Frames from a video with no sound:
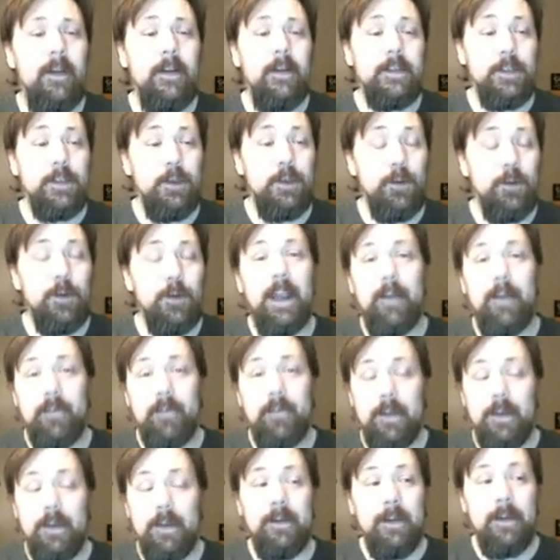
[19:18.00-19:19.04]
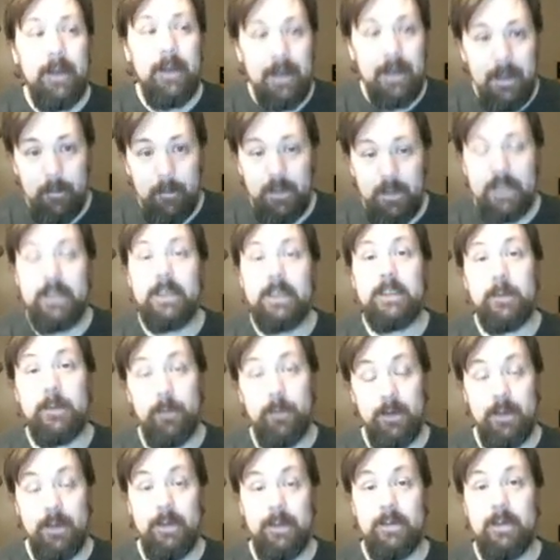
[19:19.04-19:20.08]
So you really have to be
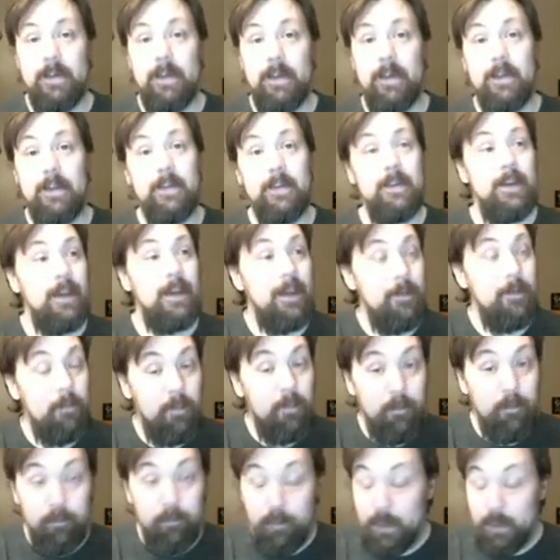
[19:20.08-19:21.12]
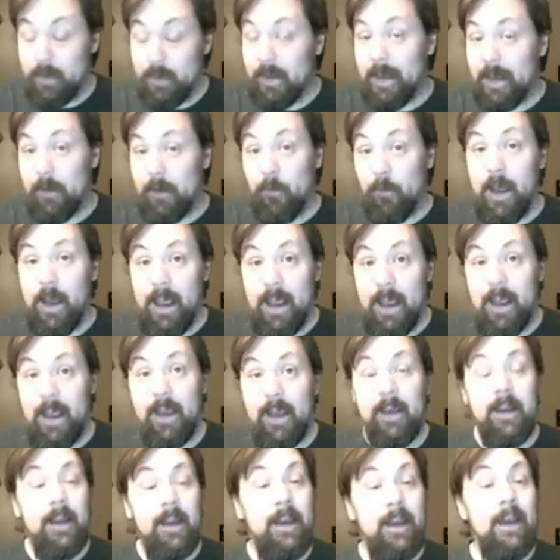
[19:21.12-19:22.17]
disciplined and put that
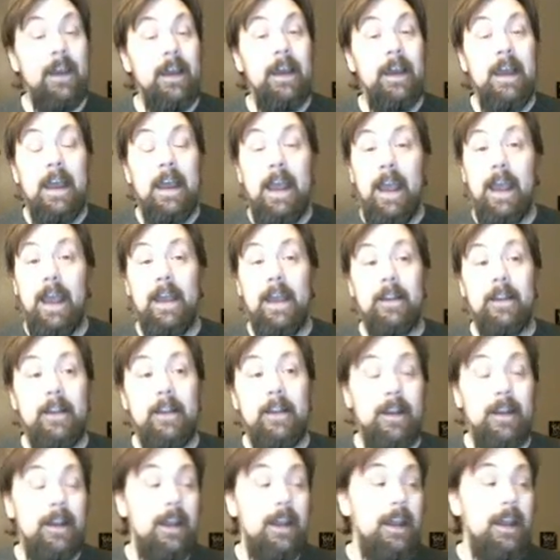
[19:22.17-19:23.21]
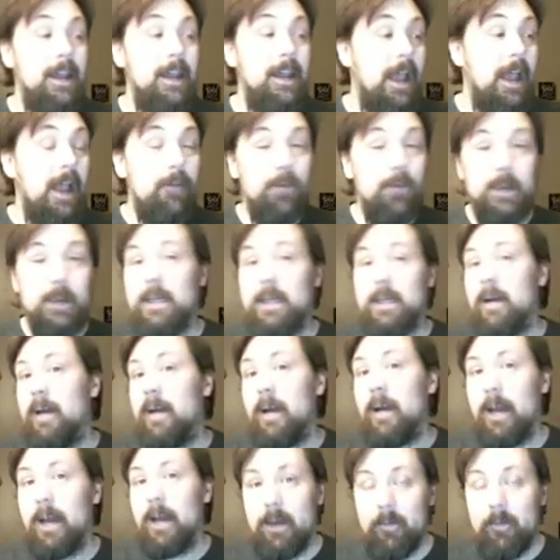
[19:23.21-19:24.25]
away. And every
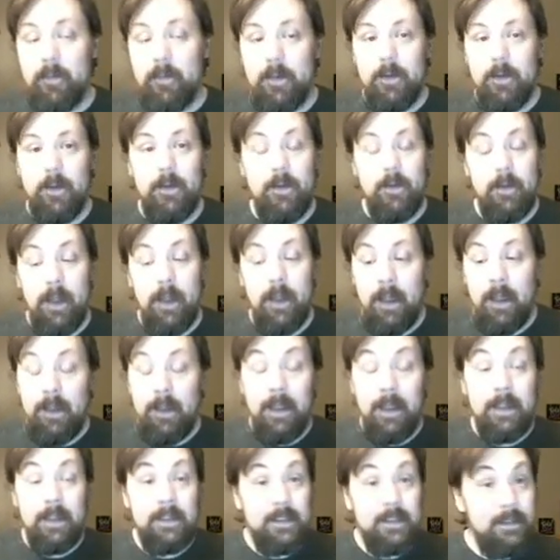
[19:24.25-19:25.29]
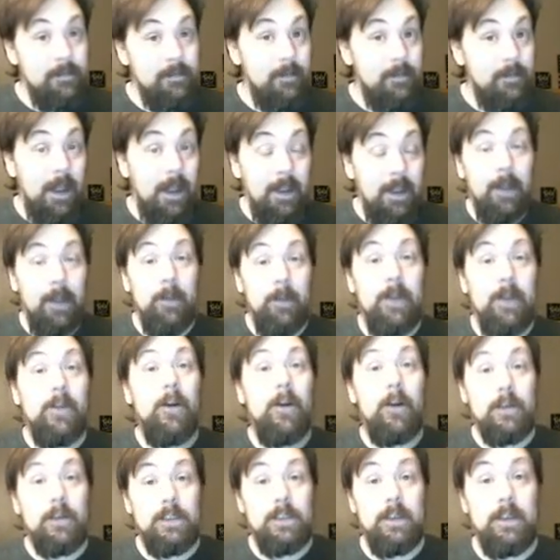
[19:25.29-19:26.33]
time, and
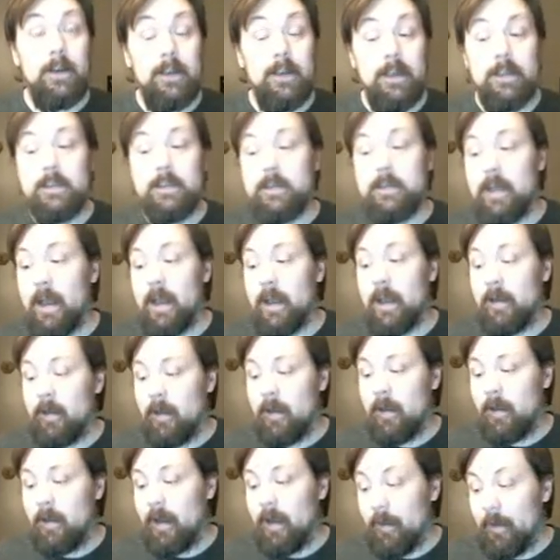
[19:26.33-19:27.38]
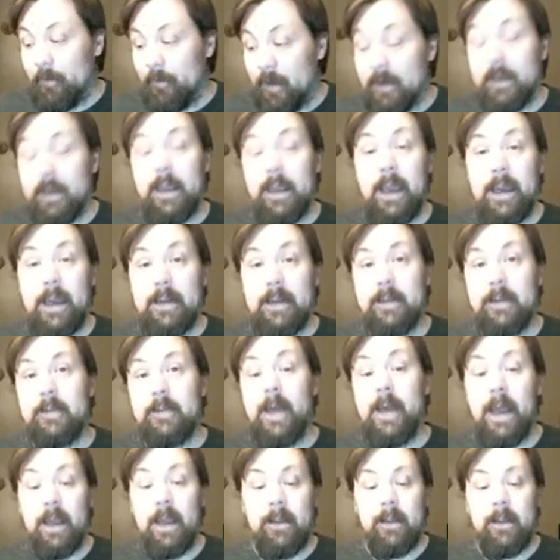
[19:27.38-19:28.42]
there are studies that have indicated
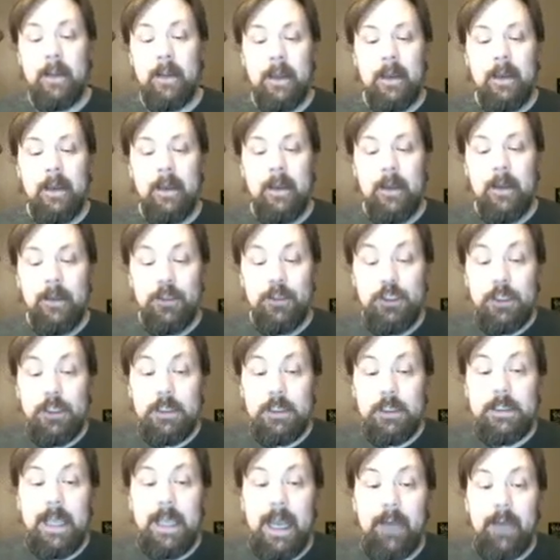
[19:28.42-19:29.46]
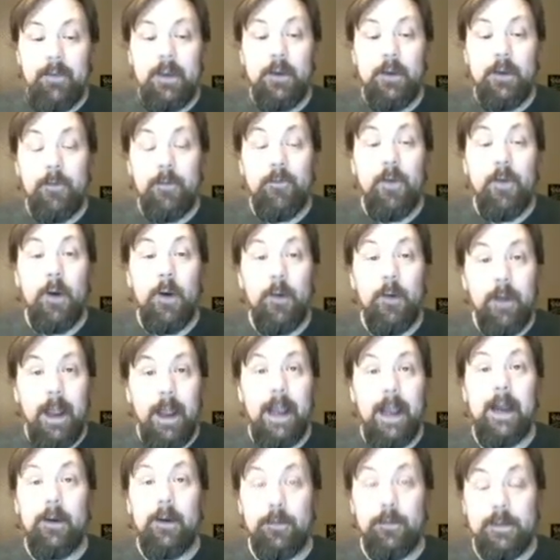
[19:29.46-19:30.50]
that just having your phone
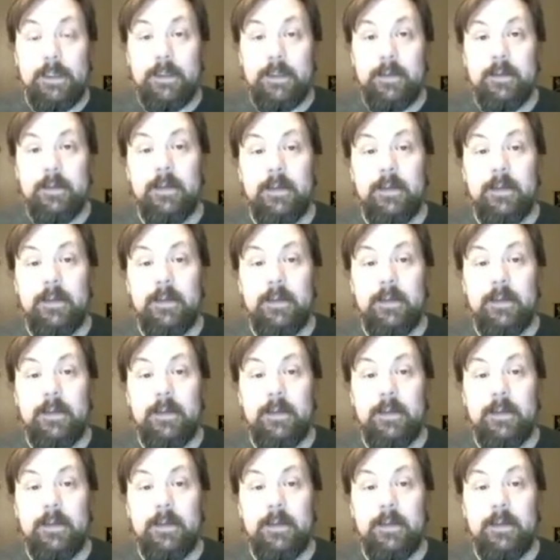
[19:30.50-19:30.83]
out,